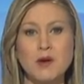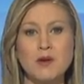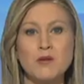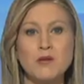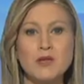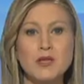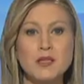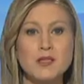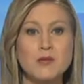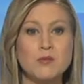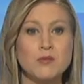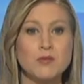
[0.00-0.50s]

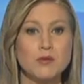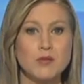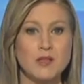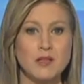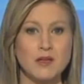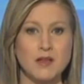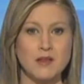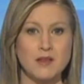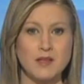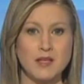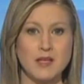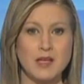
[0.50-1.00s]
its ruling
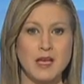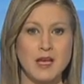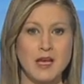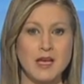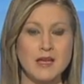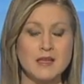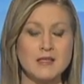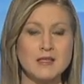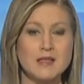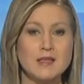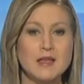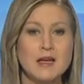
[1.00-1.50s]
on the
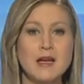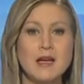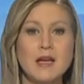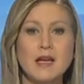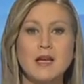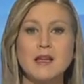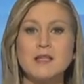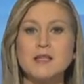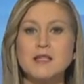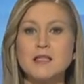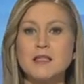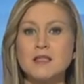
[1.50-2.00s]
case
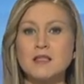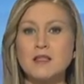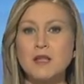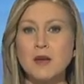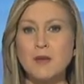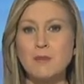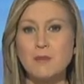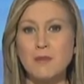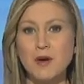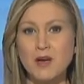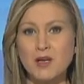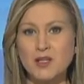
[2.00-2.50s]
until
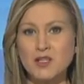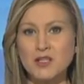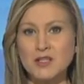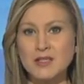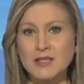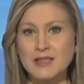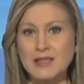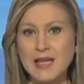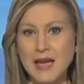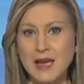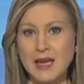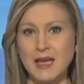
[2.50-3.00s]
March
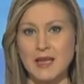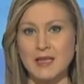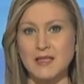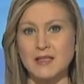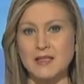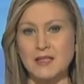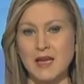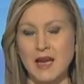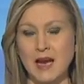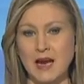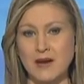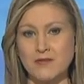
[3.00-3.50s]
2nd,
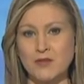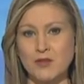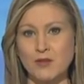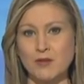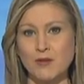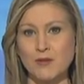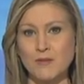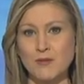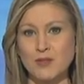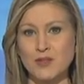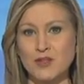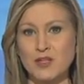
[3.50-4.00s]
after
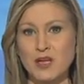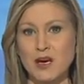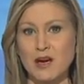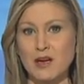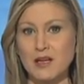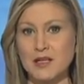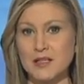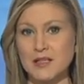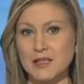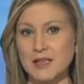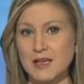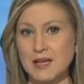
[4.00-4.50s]
Rama
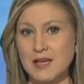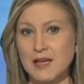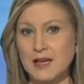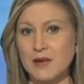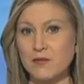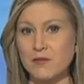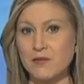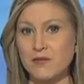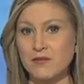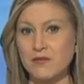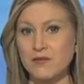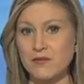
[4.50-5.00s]
Haradinaj
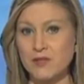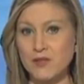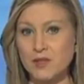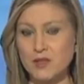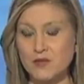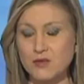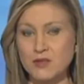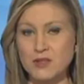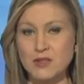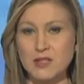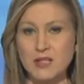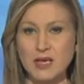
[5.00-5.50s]

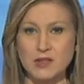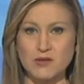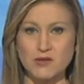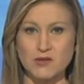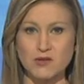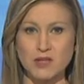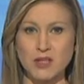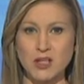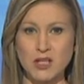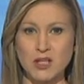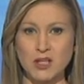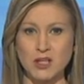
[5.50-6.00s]
refused the
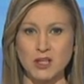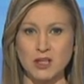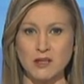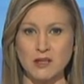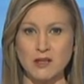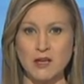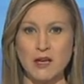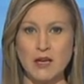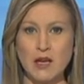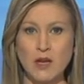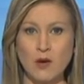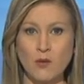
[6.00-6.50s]
extradition
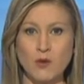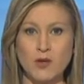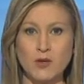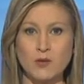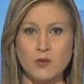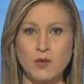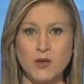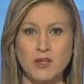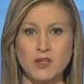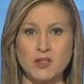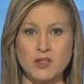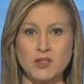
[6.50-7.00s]
when
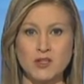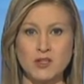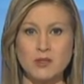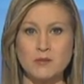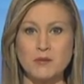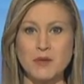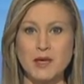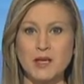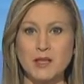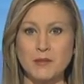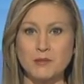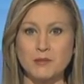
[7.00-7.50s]
questioned
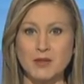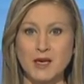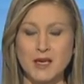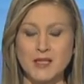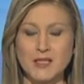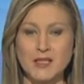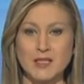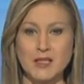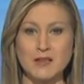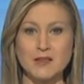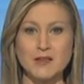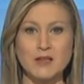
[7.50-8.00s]
by the
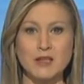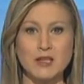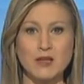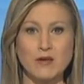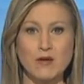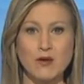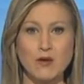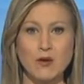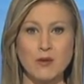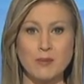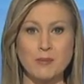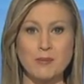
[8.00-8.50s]
president of the
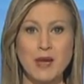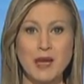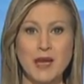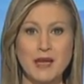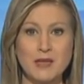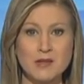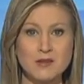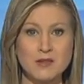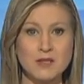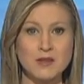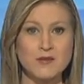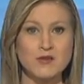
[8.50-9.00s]
court
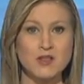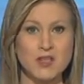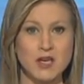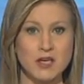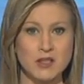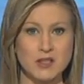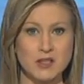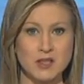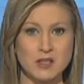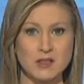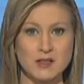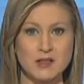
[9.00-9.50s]
panel of
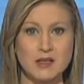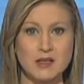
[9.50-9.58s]
judges.